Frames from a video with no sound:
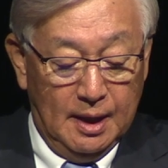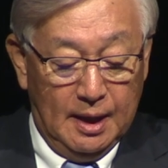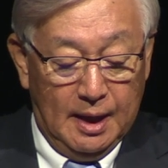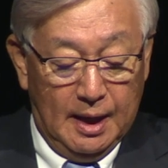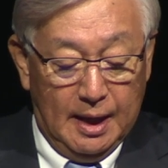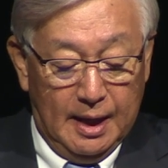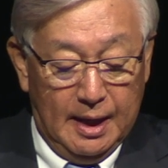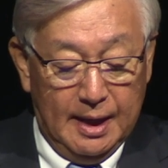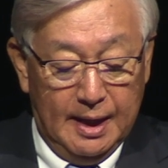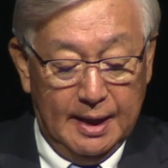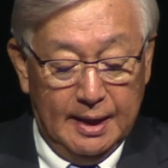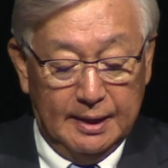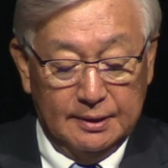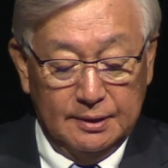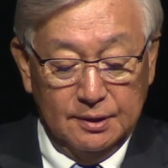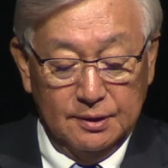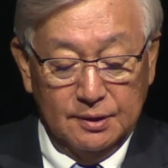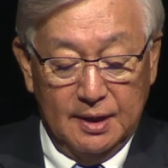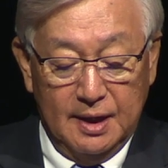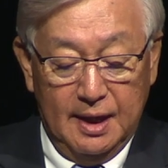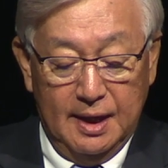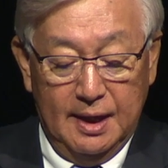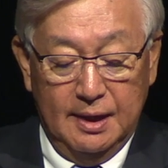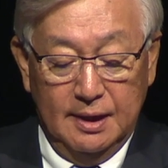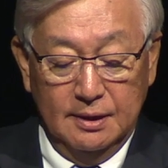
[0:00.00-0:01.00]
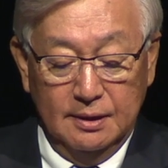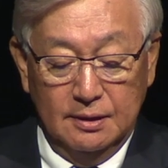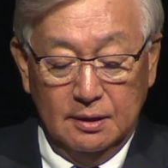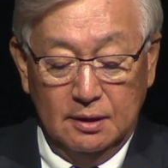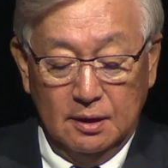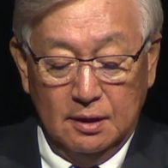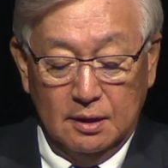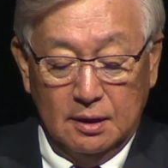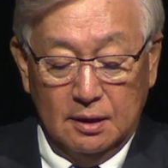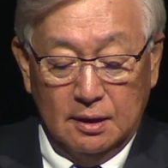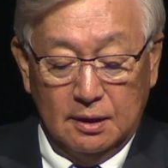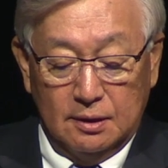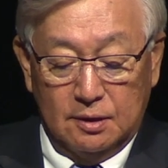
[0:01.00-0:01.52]
And again,
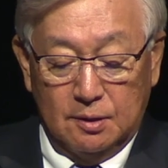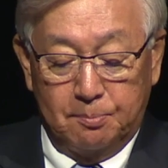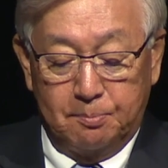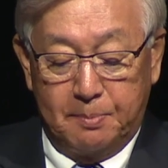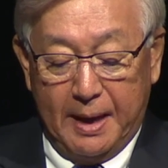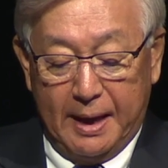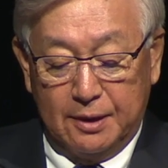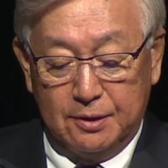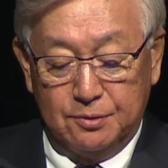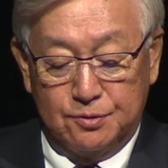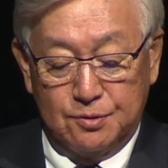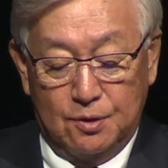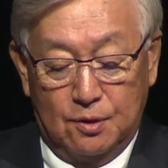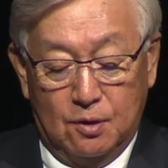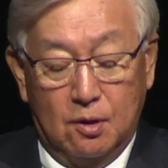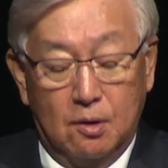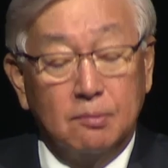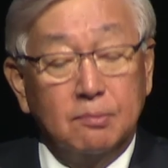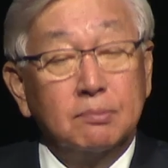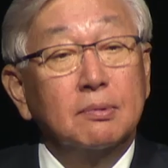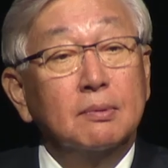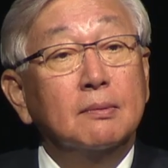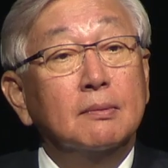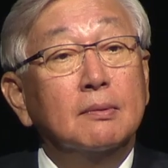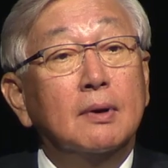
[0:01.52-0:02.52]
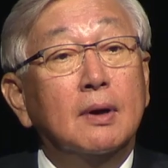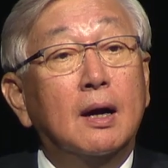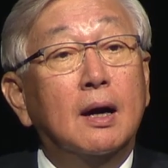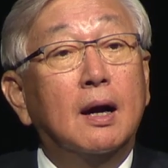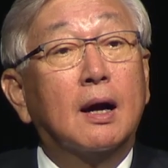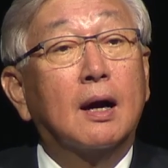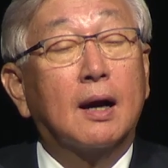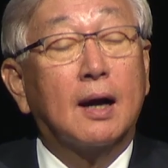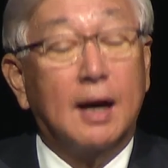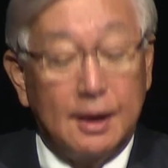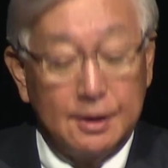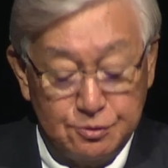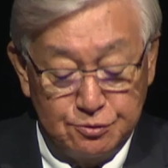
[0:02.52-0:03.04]
the
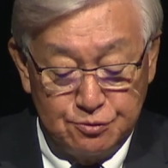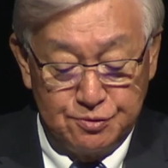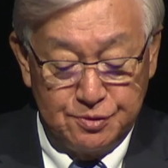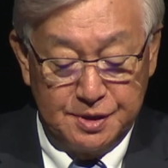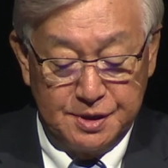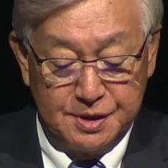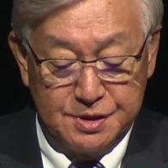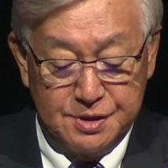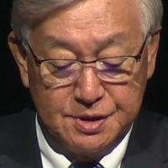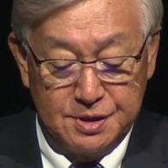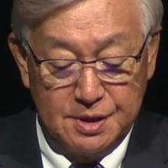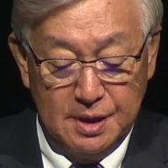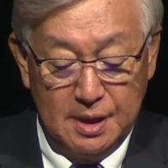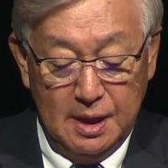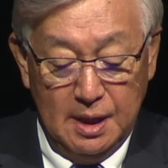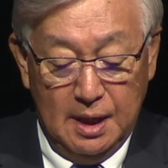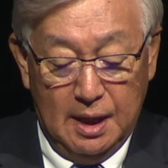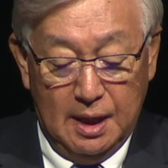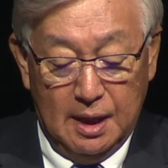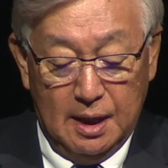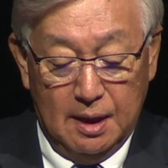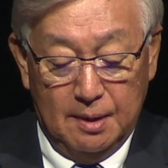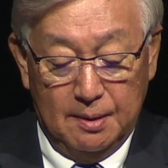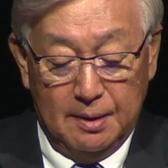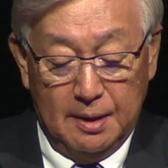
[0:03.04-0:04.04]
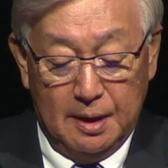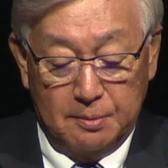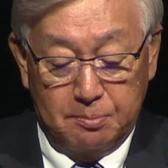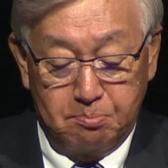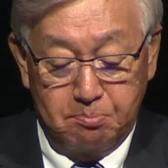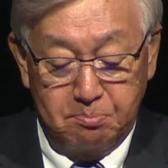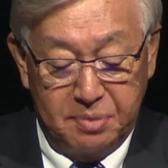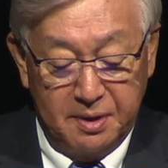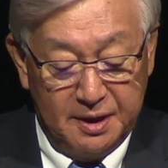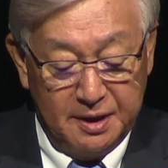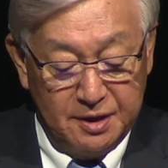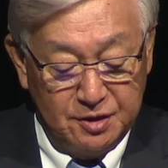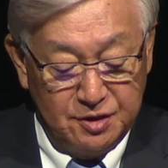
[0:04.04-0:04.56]
backdrop, countries are at a
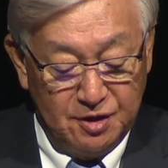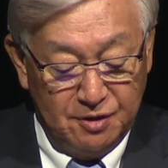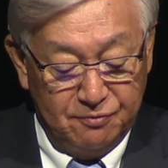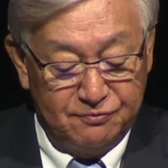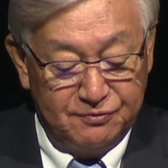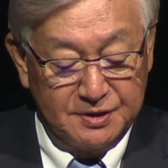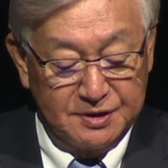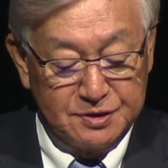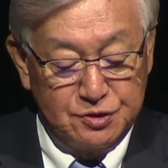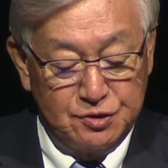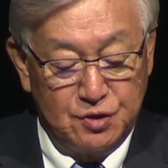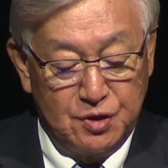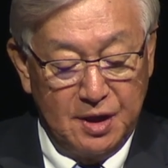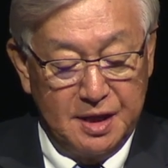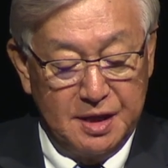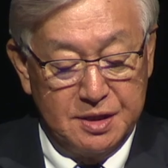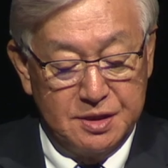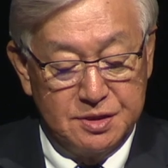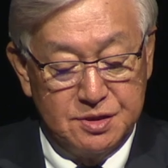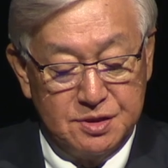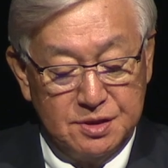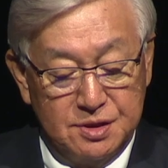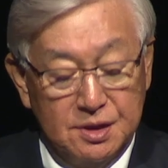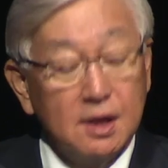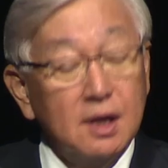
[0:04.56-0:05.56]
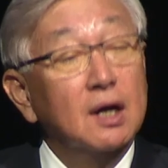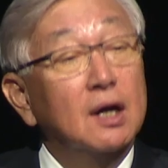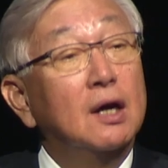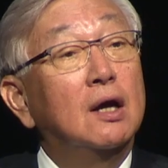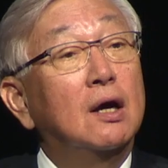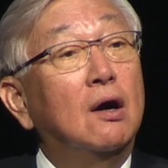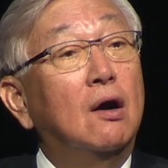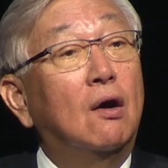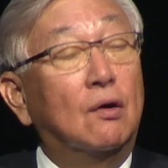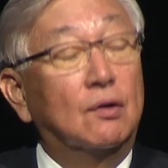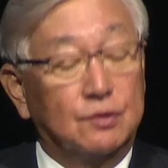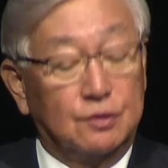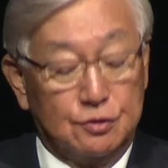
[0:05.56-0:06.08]
very different stage
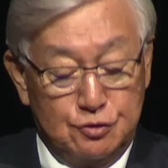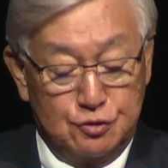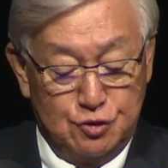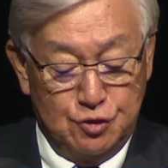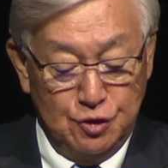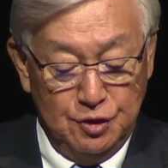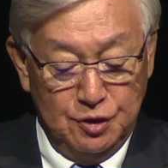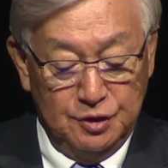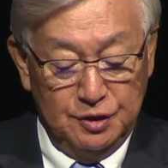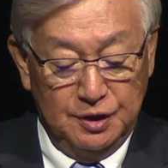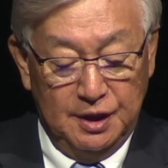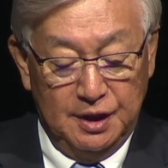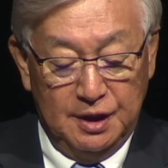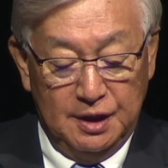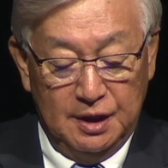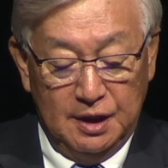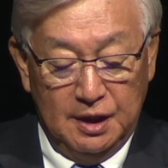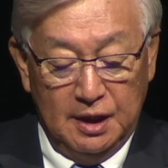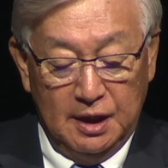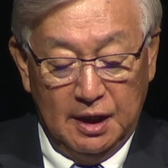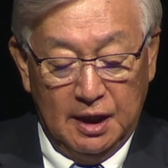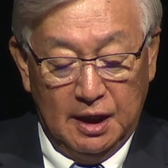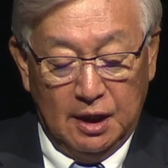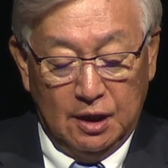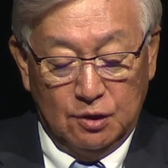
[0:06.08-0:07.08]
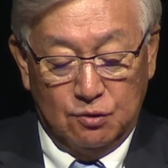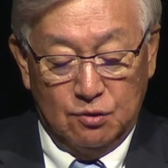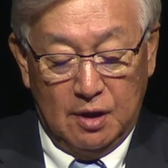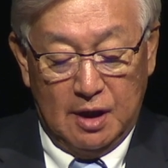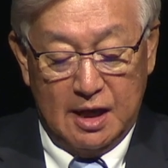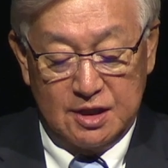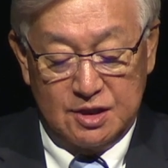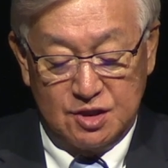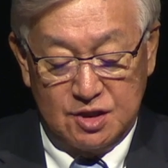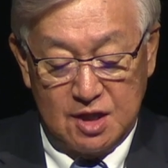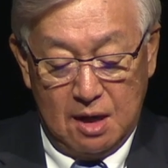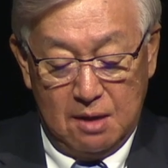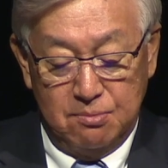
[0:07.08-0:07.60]
on the journey to
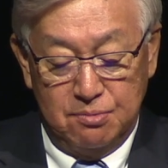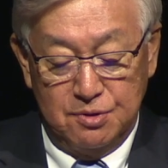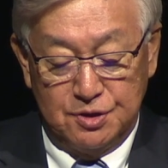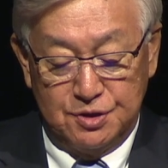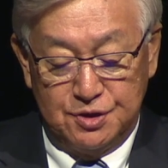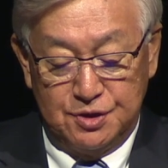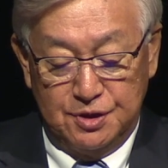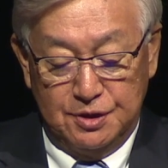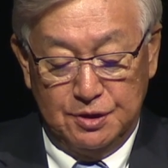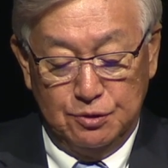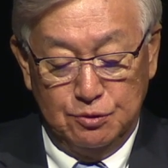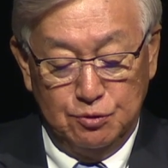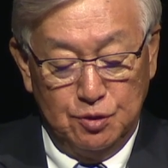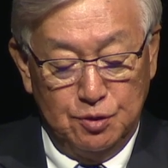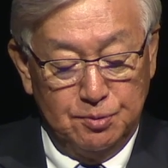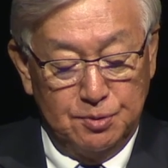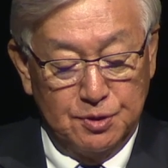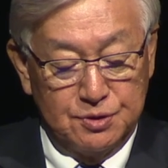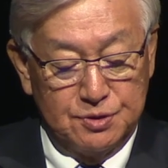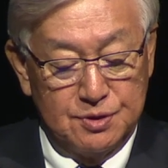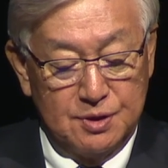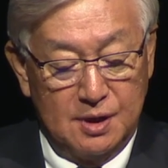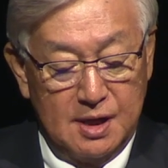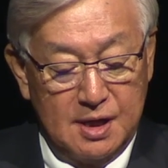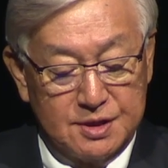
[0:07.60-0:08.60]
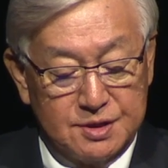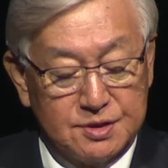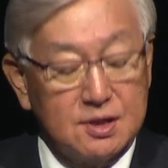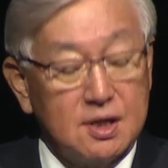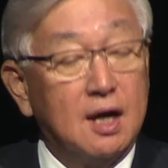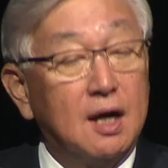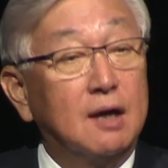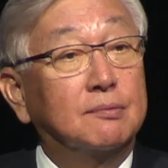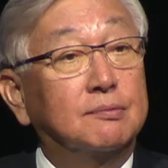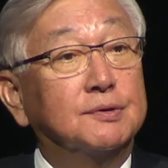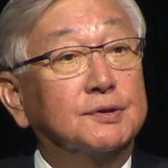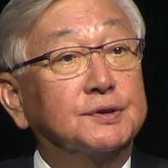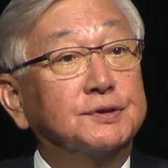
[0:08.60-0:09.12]
establishing universal health
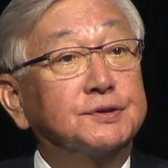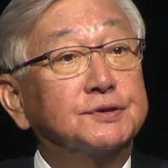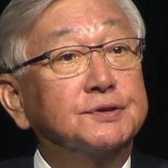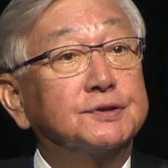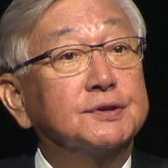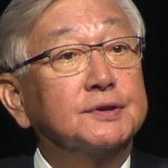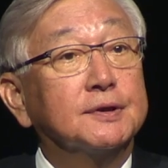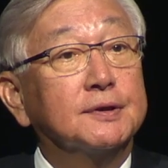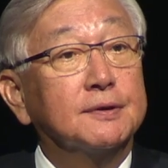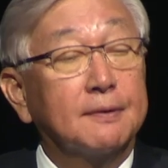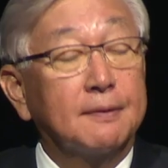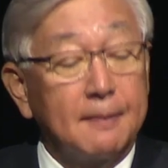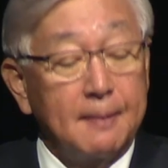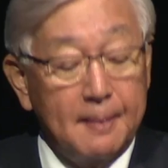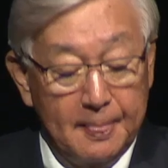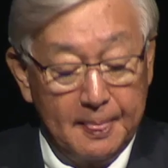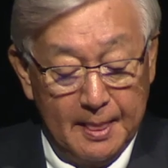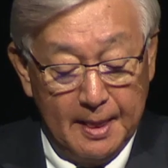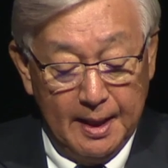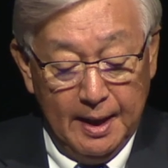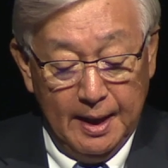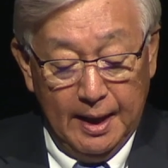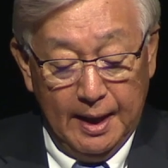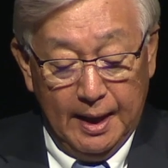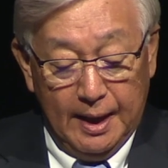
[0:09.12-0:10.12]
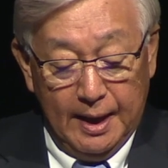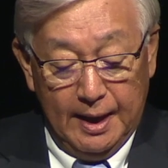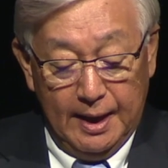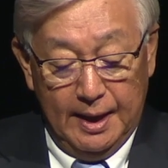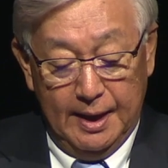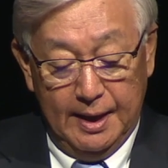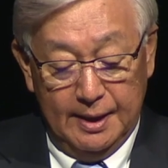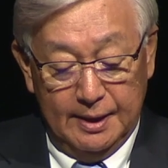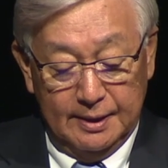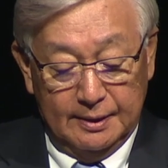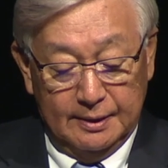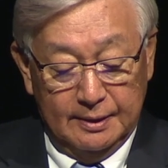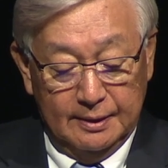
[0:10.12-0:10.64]
coverage
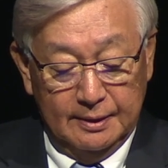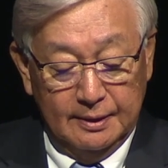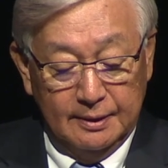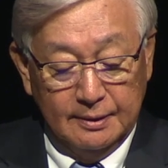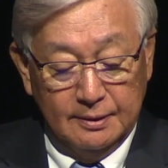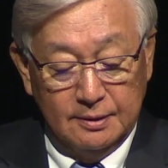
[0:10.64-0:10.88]
and